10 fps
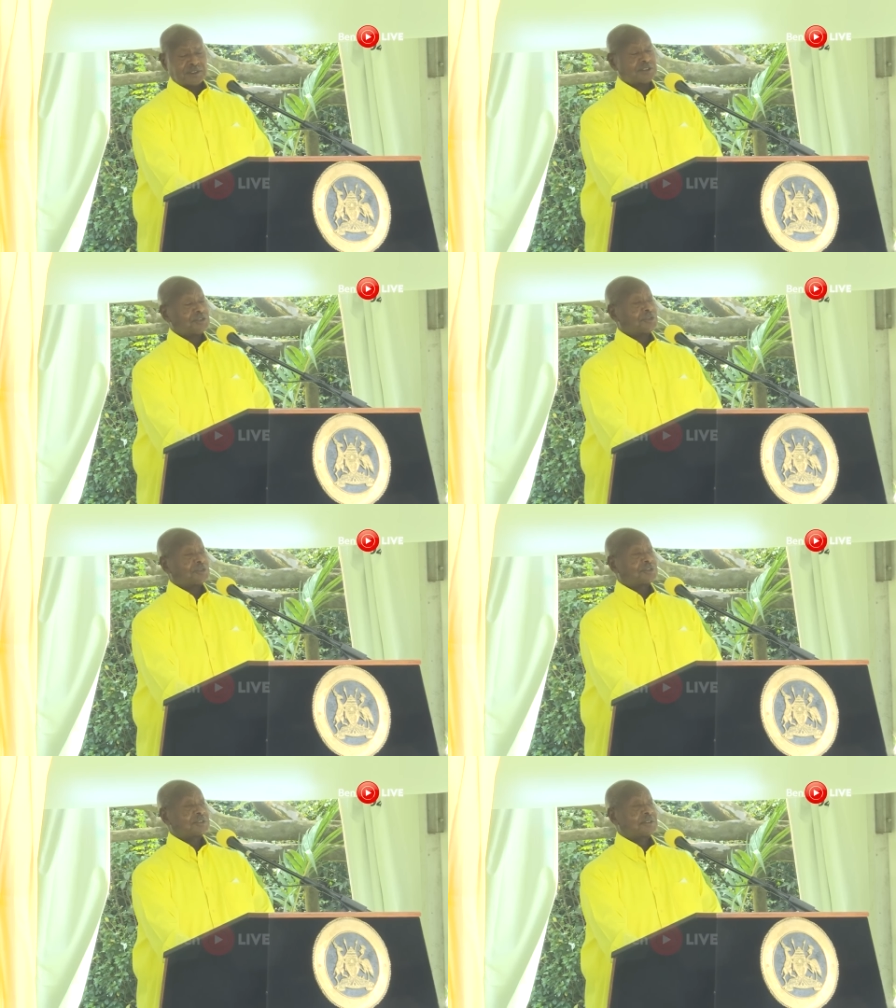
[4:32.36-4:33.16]

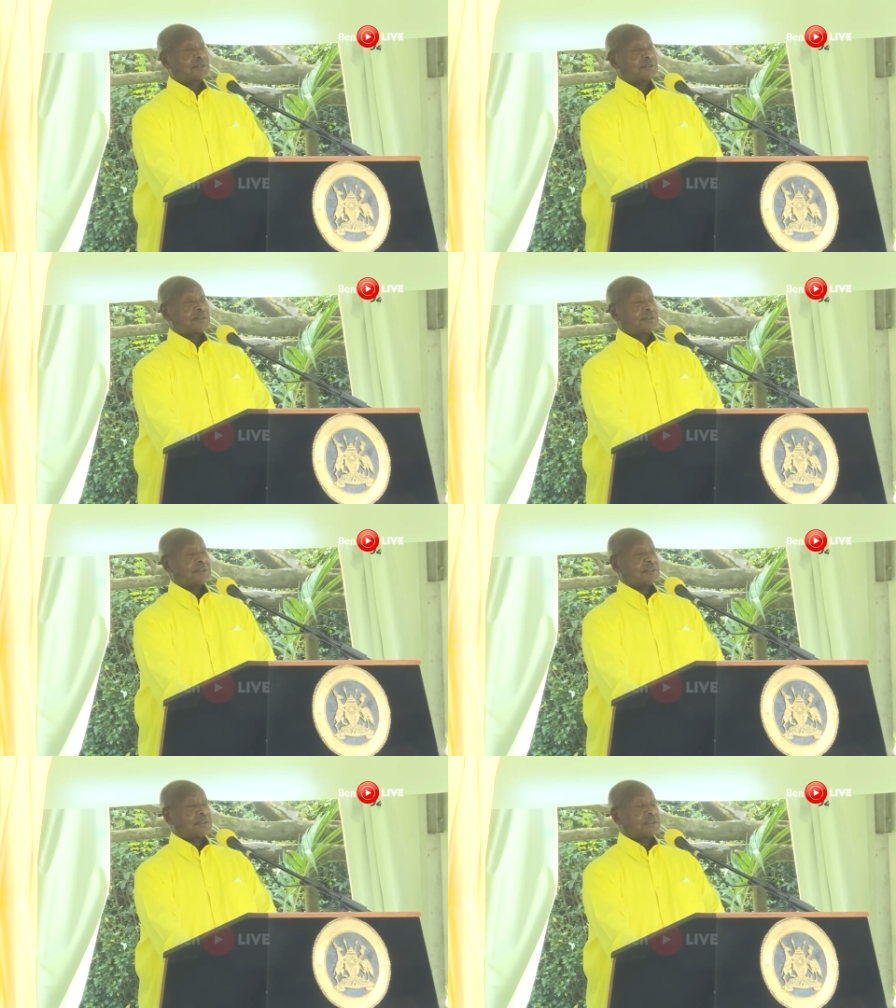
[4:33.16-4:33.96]
materials,
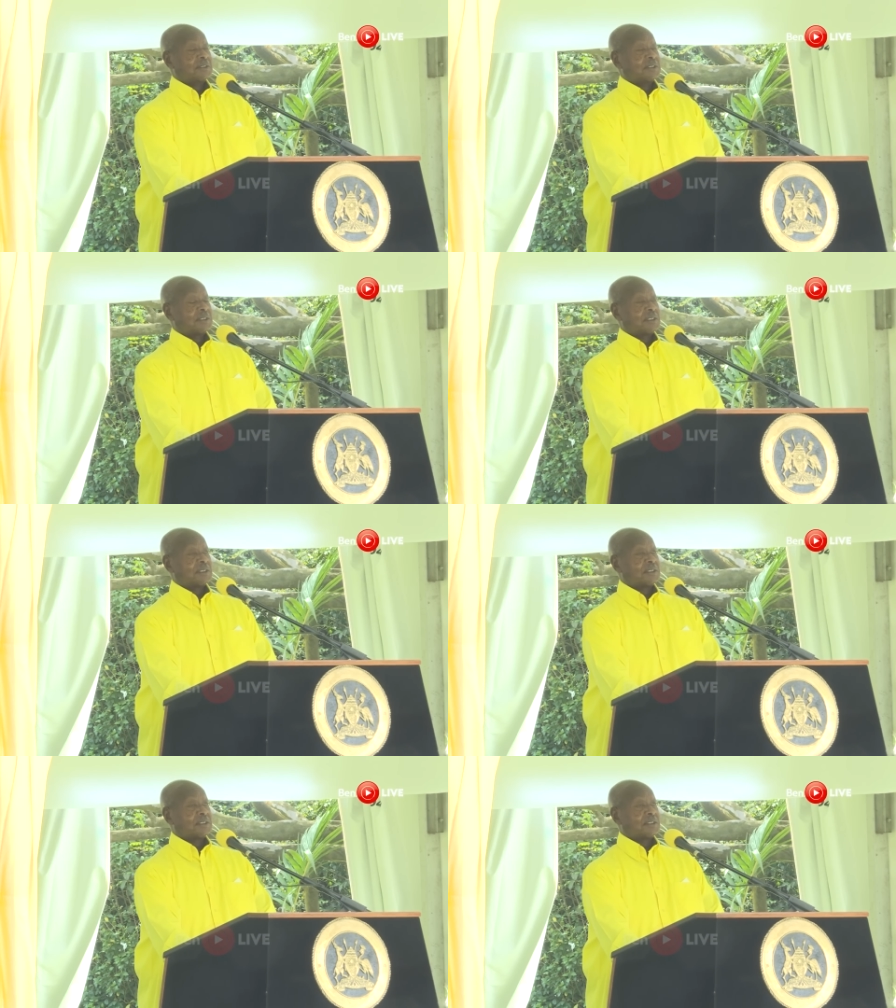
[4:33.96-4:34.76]

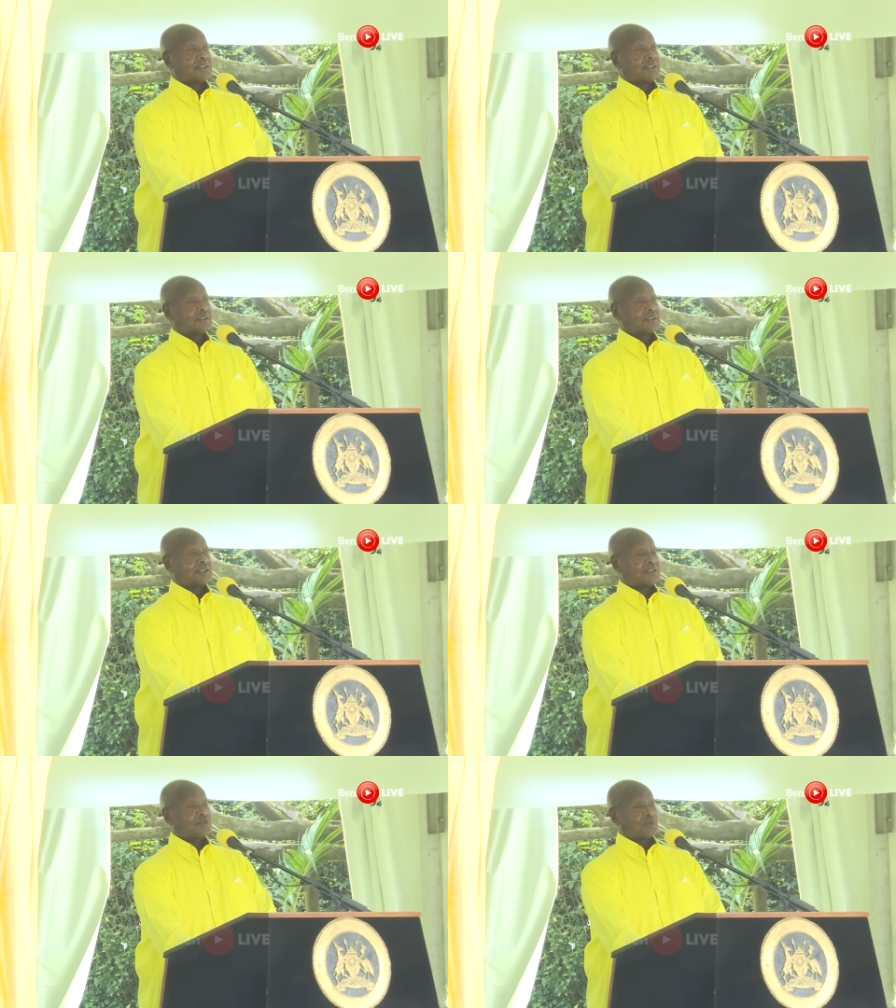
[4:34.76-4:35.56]

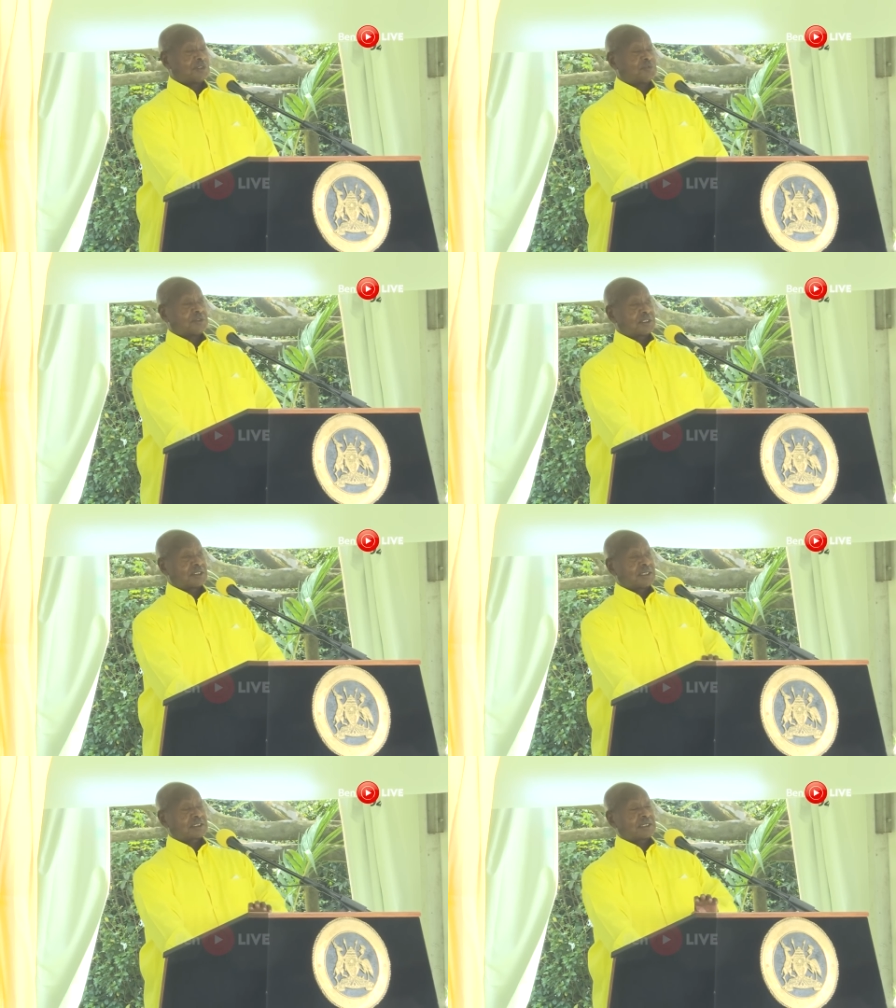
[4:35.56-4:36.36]
until we
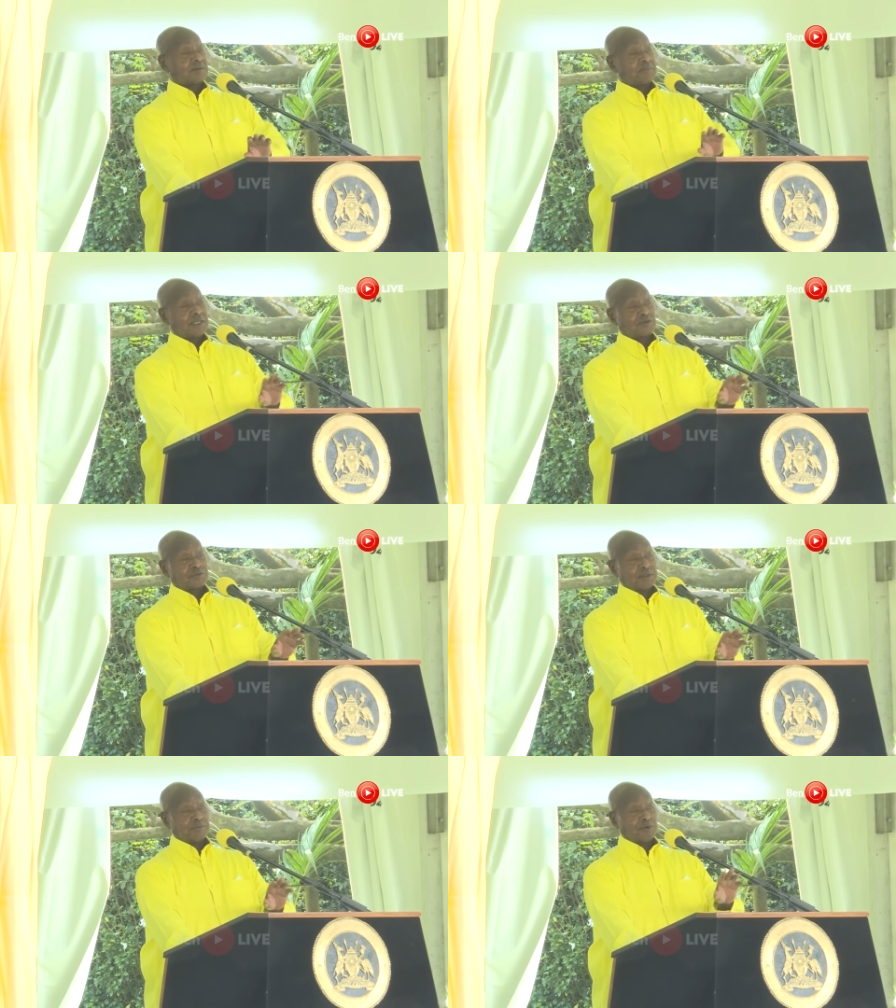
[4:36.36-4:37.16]
defeated that campaign
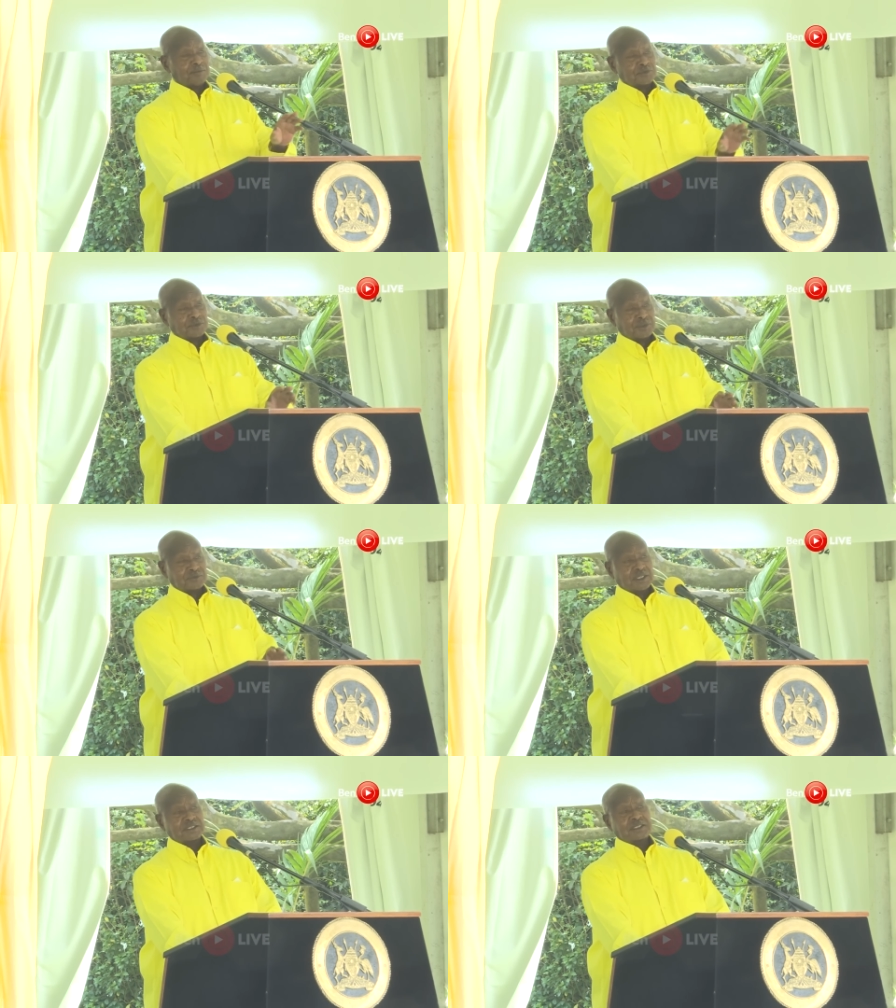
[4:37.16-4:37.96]
of the bombs
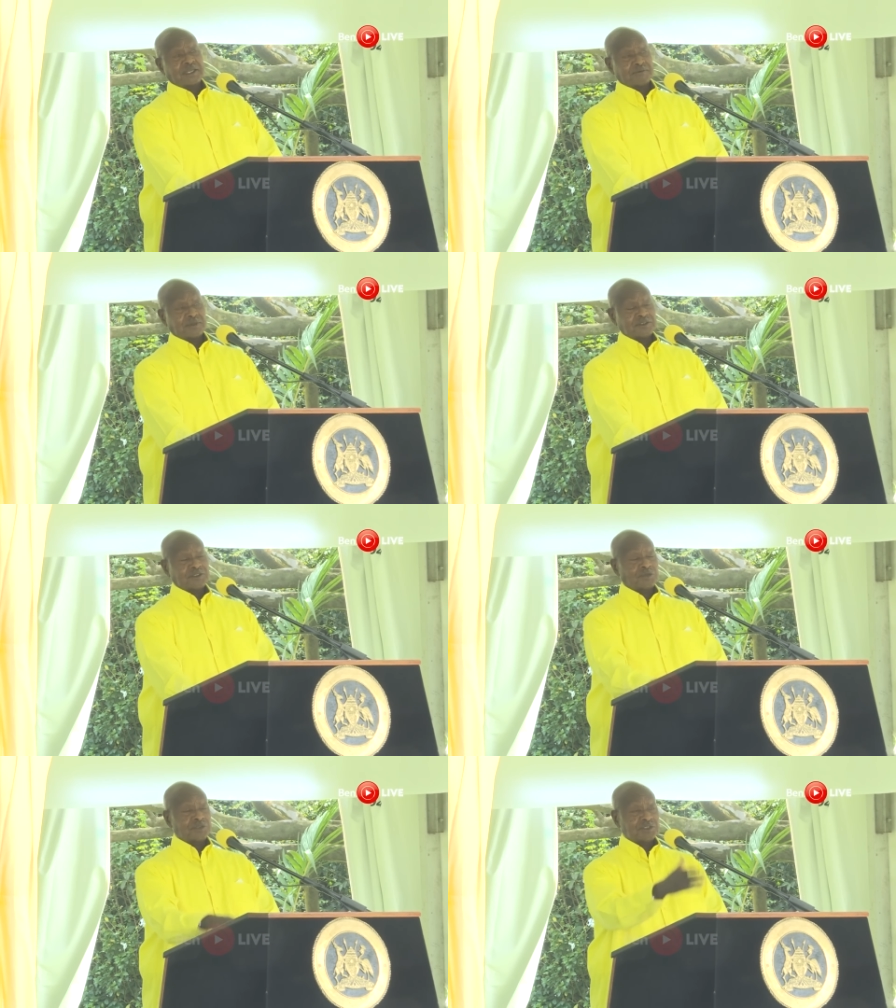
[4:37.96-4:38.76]
of that time.
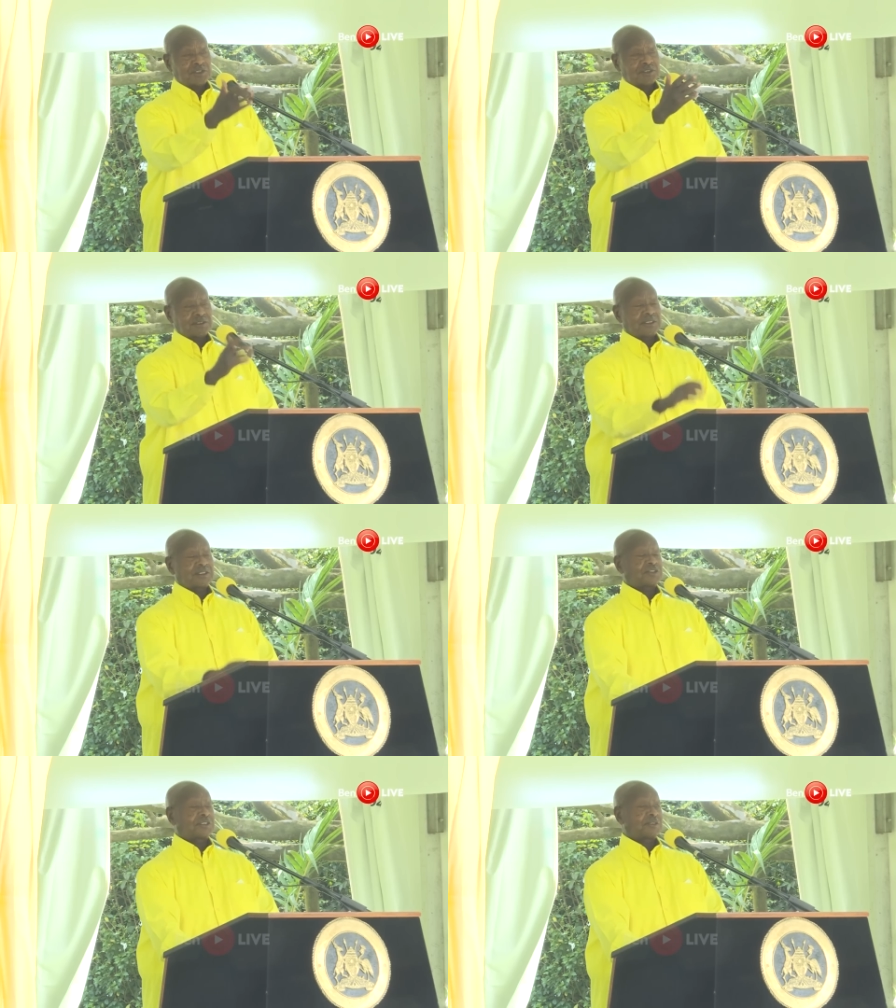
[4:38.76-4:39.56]
All this is in
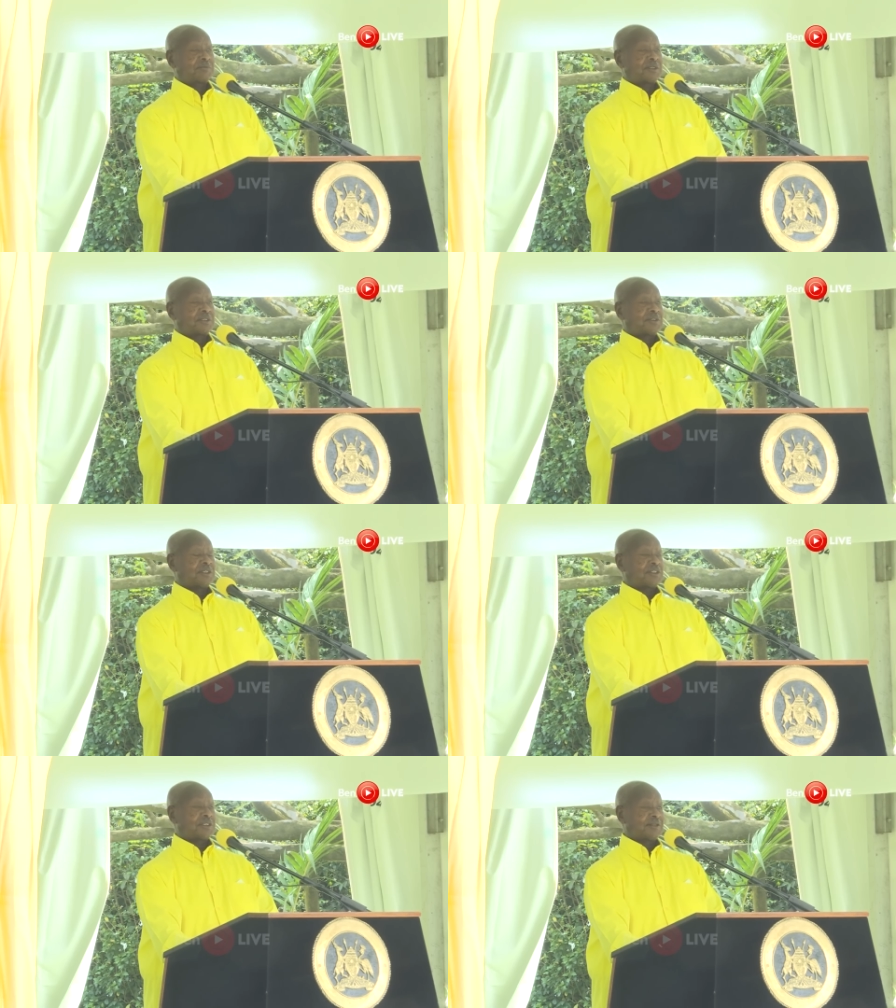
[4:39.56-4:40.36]
that statement,
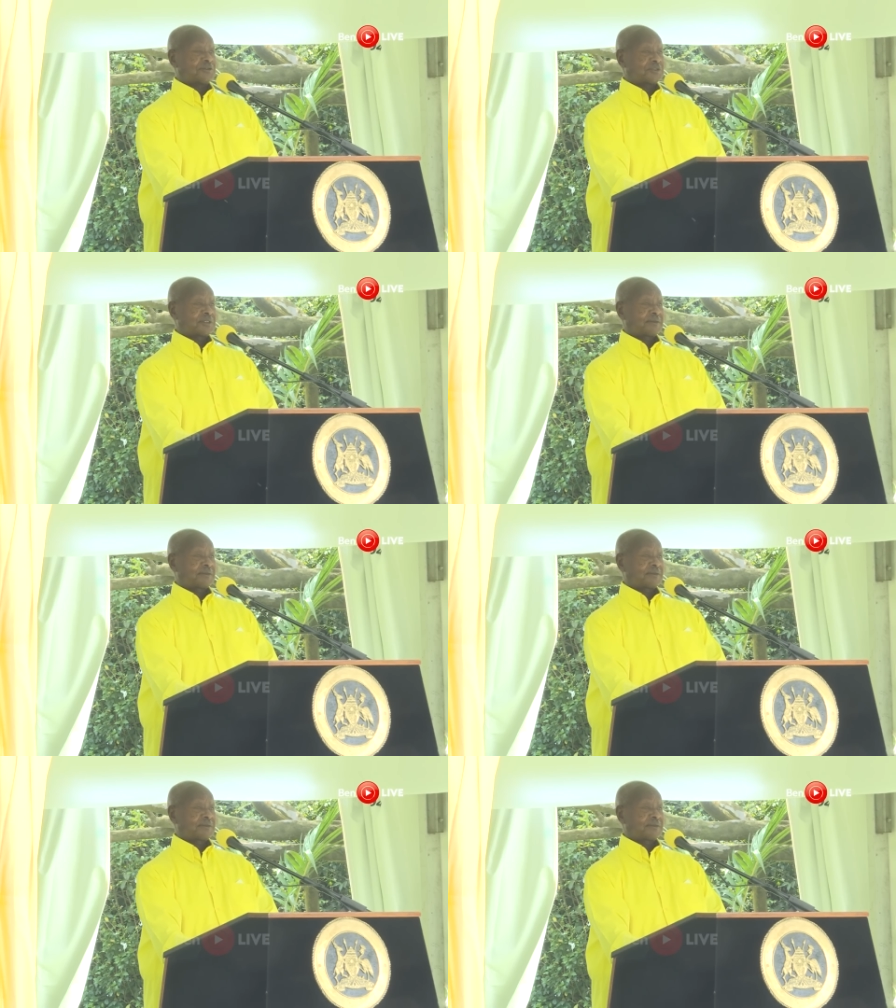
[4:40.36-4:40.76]
the details.